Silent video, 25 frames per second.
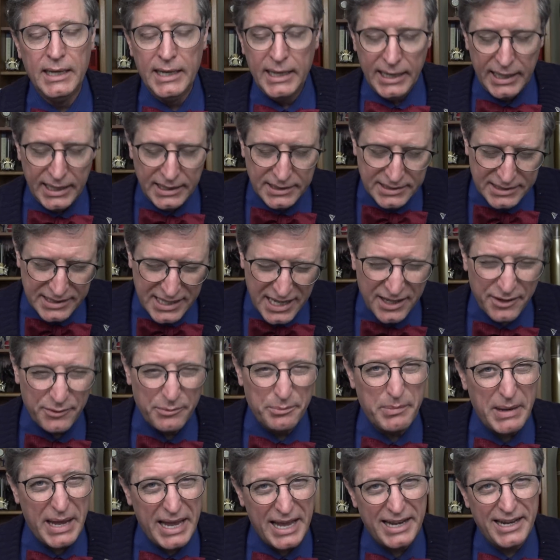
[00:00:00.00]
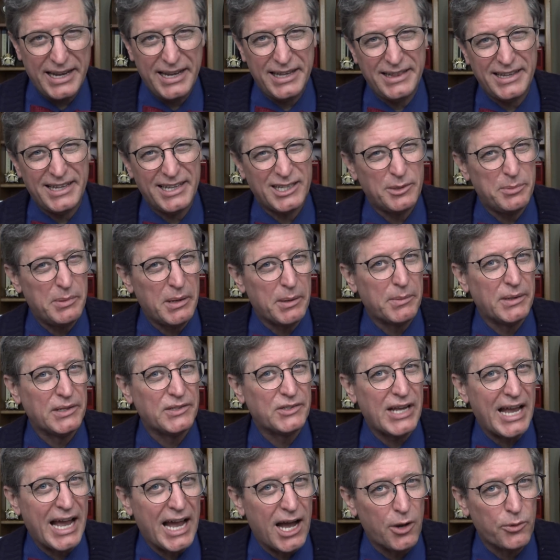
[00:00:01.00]
Instead of banning the
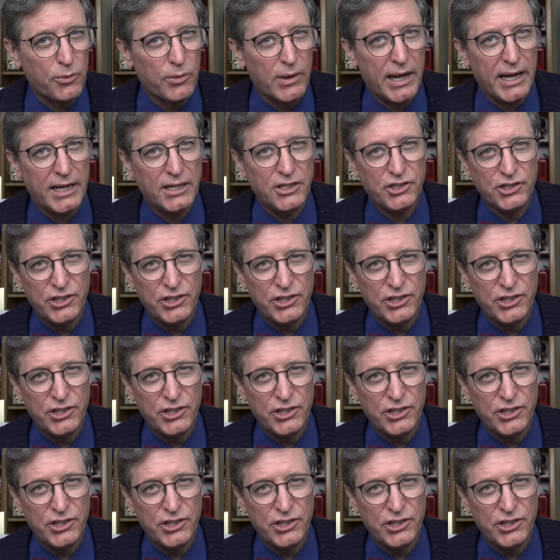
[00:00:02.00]
experiments outright,